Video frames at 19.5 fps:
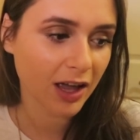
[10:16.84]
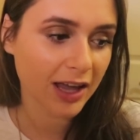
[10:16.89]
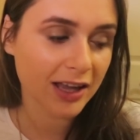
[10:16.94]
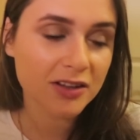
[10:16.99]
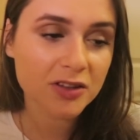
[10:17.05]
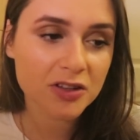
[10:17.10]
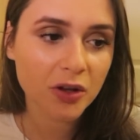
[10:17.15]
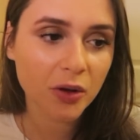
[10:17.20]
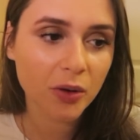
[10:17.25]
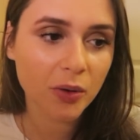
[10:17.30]

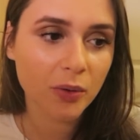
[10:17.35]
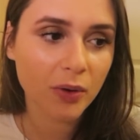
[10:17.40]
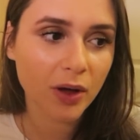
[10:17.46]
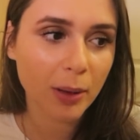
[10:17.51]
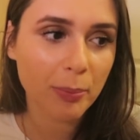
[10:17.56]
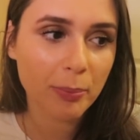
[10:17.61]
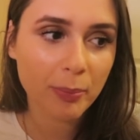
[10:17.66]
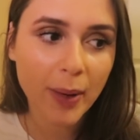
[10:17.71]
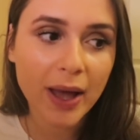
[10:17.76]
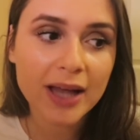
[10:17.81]
into
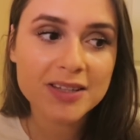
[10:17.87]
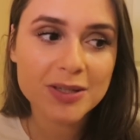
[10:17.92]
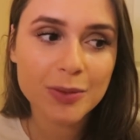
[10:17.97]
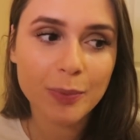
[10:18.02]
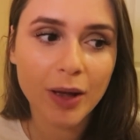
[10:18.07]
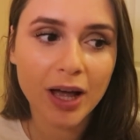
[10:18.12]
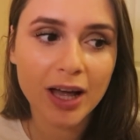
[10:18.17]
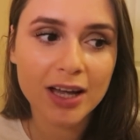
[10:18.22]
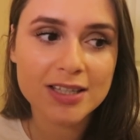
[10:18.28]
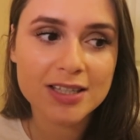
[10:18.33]
a better
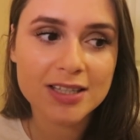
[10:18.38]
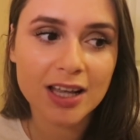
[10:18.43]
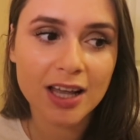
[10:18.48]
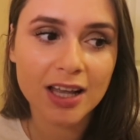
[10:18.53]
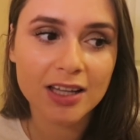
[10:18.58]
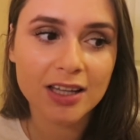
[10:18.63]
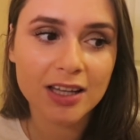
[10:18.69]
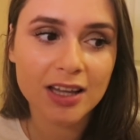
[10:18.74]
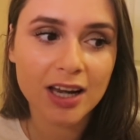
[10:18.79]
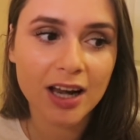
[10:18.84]

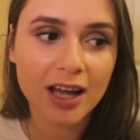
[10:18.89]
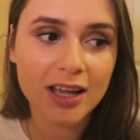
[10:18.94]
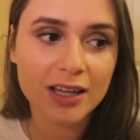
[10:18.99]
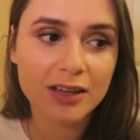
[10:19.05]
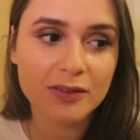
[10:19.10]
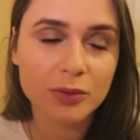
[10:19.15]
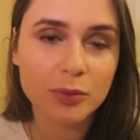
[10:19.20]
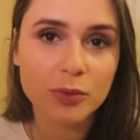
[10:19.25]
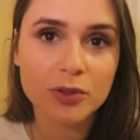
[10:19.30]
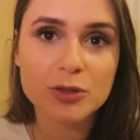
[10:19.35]
person than I
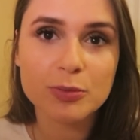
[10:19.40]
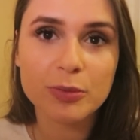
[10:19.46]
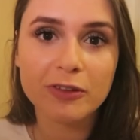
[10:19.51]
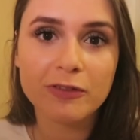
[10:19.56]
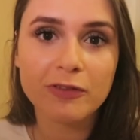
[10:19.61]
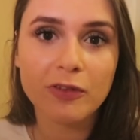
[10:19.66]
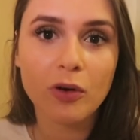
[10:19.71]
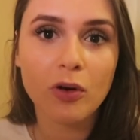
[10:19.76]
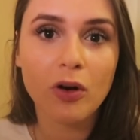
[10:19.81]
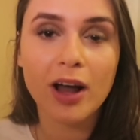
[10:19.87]
even was
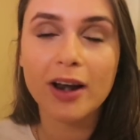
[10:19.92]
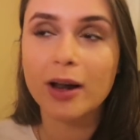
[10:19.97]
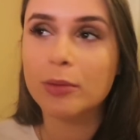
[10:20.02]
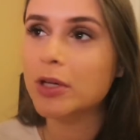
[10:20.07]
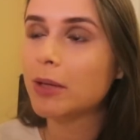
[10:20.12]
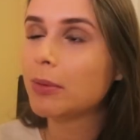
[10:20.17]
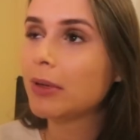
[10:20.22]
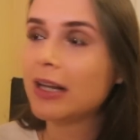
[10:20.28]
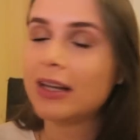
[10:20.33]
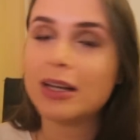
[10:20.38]
before, and I'm
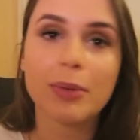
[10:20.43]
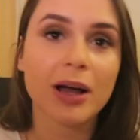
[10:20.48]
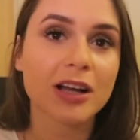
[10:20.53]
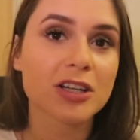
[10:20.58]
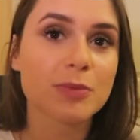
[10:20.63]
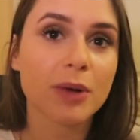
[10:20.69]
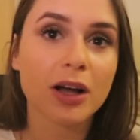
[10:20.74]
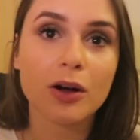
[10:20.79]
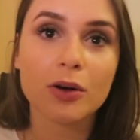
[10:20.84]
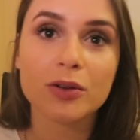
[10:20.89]
completely back
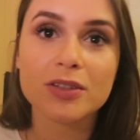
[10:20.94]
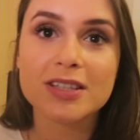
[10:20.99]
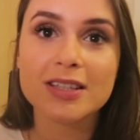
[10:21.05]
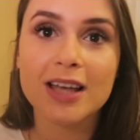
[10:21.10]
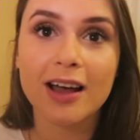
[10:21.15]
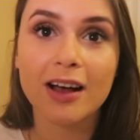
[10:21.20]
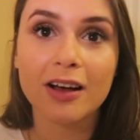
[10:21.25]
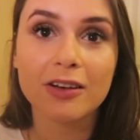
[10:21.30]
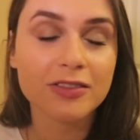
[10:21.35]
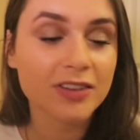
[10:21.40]
to my old
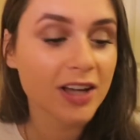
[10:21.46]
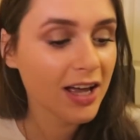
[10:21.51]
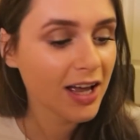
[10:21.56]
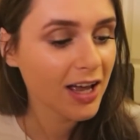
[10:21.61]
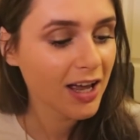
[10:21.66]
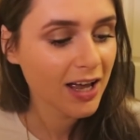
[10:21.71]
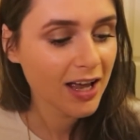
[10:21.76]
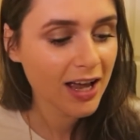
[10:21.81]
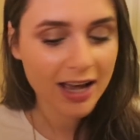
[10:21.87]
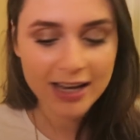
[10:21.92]
self
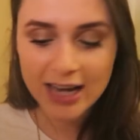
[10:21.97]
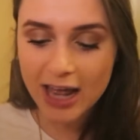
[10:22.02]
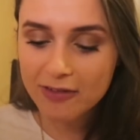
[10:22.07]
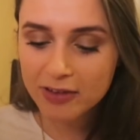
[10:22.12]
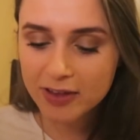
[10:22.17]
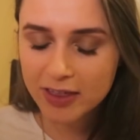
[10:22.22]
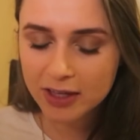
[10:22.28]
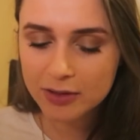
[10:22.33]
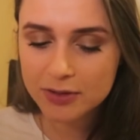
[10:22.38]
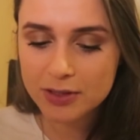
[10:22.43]
and
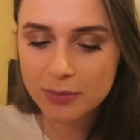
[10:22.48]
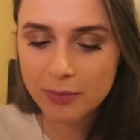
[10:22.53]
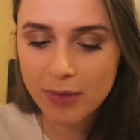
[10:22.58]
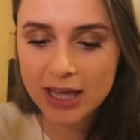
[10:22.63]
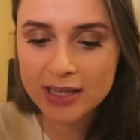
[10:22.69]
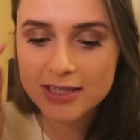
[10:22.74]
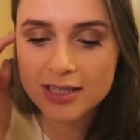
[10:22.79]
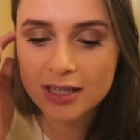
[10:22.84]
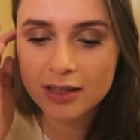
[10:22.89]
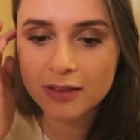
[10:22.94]
everything was
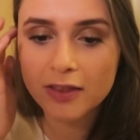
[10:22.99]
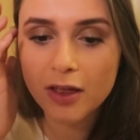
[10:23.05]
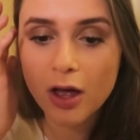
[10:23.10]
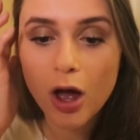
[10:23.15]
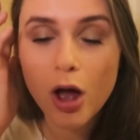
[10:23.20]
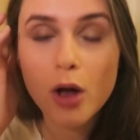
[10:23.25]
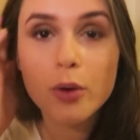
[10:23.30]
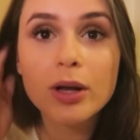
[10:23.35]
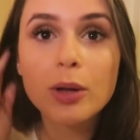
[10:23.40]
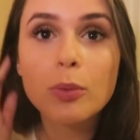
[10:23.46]
amazing.
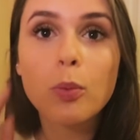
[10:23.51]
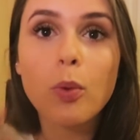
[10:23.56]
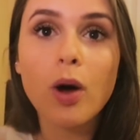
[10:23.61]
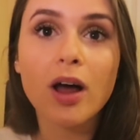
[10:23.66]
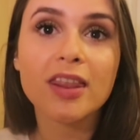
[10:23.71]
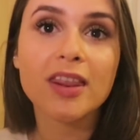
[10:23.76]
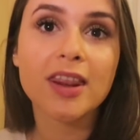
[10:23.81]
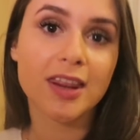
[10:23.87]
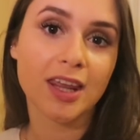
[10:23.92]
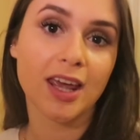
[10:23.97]
The only
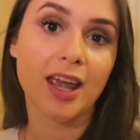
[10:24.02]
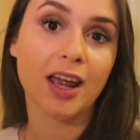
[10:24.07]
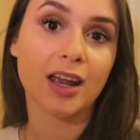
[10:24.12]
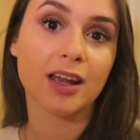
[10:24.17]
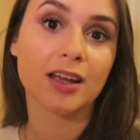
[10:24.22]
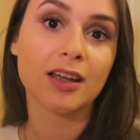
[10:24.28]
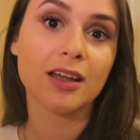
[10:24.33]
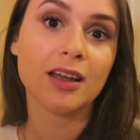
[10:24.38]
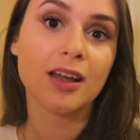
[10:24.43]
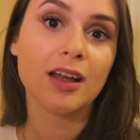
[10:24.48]
one
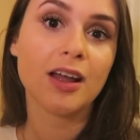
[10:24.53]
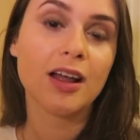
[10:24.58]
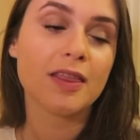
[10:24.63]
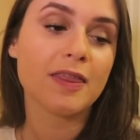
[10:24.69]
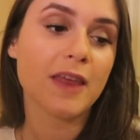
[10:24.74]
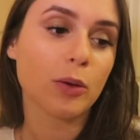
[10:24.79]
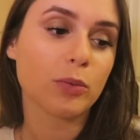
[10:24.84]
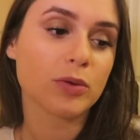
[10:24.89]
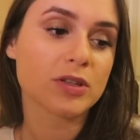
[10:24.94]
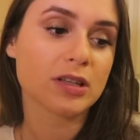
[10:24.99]
thing
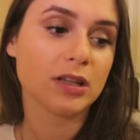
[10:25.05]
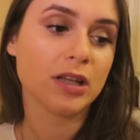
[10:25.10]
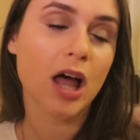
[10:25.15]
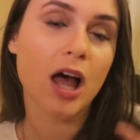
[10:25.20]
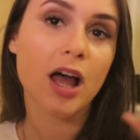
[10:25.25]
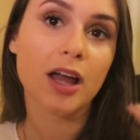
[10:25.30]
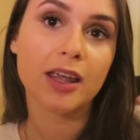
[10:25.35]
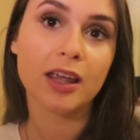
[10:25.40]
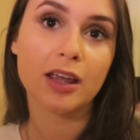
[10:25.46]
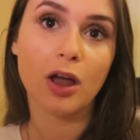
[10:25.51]
that was
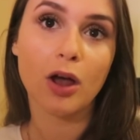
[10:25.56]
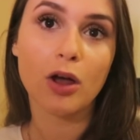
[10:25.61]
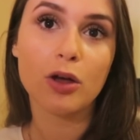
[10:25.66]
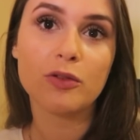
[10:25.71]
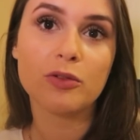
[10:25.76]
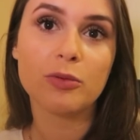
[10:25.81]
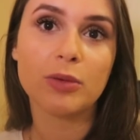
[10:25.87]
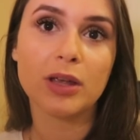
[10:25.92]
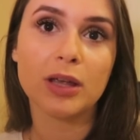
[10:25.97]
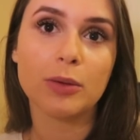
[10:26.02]
lurking
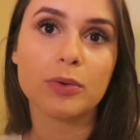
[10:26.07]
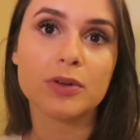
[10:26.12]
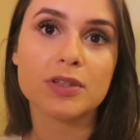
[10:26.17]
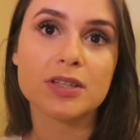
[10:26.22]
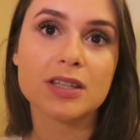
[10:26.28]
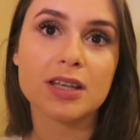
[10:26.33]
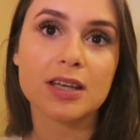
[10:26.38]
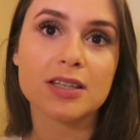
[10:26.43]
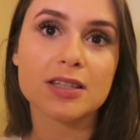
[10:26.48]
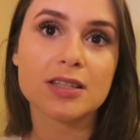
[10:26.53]
over me
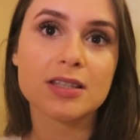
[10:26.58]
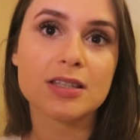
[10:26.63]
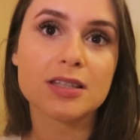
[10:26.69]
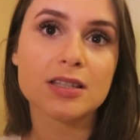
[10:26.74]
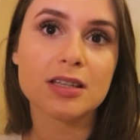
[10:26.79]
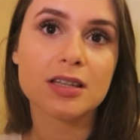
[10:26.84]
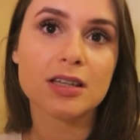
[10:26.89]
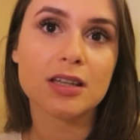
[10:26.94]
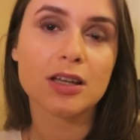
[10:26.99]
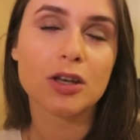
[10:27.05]
was
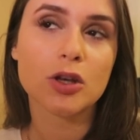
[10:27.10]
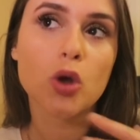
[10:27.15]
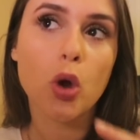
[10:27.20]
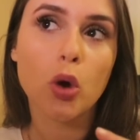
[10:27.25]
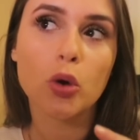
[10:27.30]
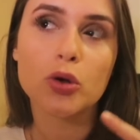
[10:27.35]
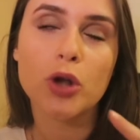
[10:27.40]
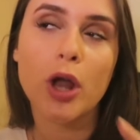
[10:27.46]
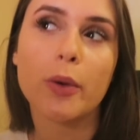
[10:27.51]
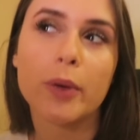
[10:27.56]
this
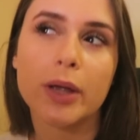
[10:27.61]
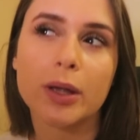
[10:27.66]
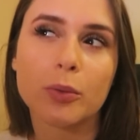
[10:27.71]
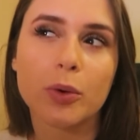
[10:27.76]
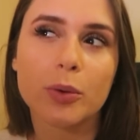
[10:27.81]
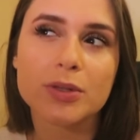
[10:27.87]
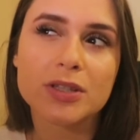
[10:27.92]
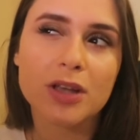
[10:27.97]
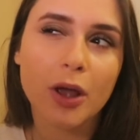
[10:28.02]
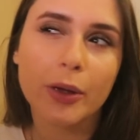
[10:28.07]
not knowing
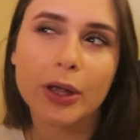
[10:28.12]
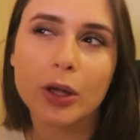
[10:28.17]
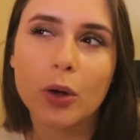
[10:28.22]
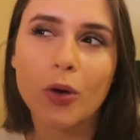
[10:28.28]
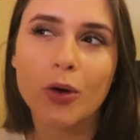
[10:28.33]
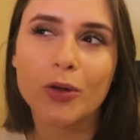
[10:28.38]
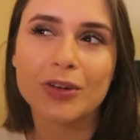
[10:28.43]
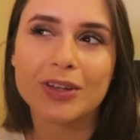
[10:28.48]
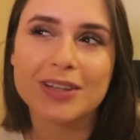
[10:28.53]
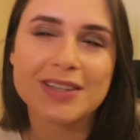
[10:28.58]
what was going
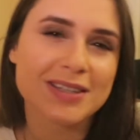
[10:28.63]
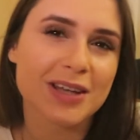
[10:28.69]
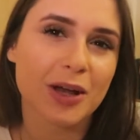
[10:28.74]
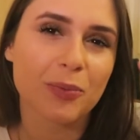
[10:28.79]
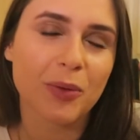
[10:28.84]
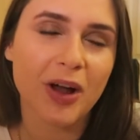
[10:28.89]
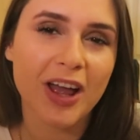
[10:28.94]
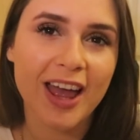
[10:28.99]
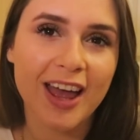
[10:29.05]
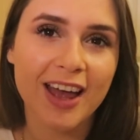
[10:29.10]
on inside
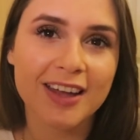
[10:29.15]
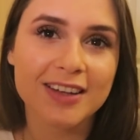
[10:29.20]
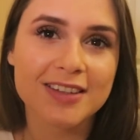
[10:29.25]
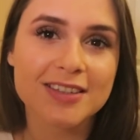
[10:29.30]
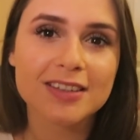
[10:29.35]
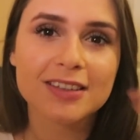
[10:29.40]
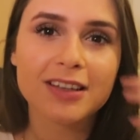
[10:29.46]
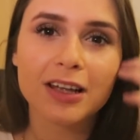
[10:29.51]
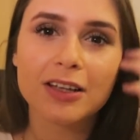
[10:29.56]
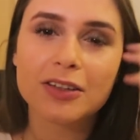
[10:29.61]
my head,
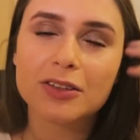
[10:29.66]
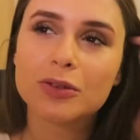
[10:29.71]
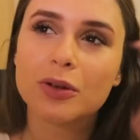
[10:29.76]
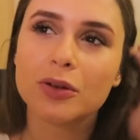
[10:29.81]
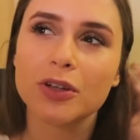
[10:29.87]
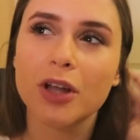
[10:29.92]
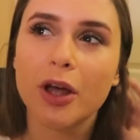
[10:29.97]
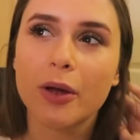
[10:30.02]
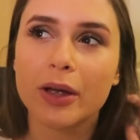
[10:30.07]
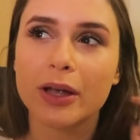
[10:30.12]
like
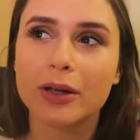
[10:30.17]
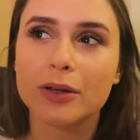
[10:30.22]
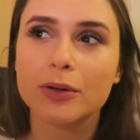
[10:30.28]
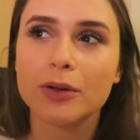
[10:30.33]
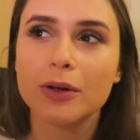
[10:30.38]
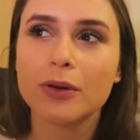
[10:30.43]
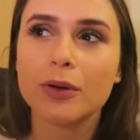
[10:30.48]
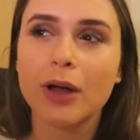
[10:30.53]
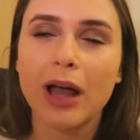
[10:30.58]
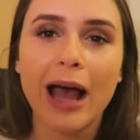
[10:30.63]
not knowing
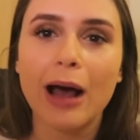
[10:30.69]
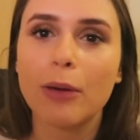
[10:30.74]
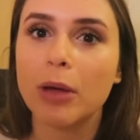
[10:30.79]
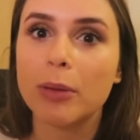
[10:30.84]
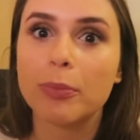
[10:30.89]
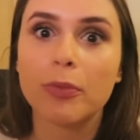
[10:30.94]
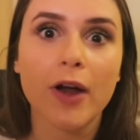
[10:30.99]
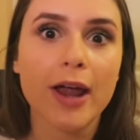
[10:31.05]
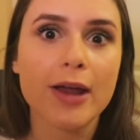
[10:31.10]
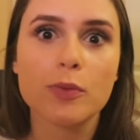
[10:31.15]
how my
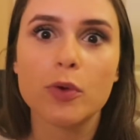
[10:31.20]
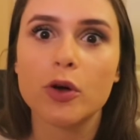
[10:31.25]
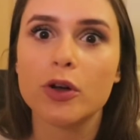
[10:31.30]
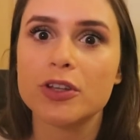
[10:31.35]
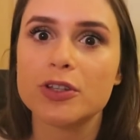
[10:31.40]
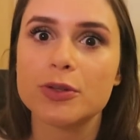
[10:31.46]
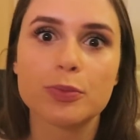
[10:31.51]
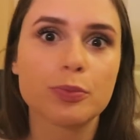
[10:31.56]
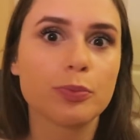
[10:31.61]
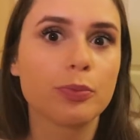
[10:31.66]
brain
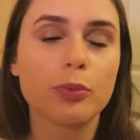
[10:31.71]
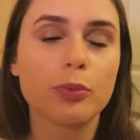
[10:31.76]
was,